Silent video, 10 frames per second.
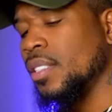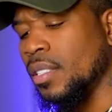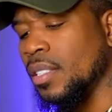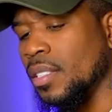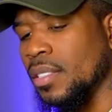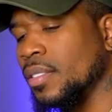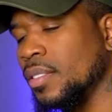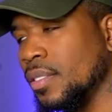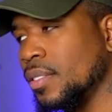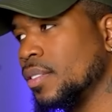Hold on.
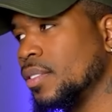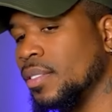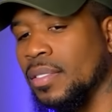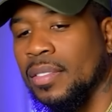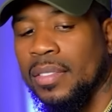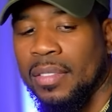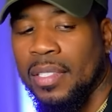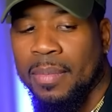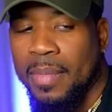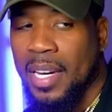
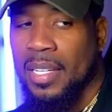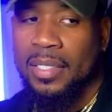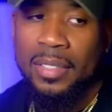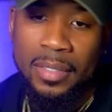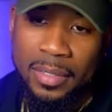Run it back.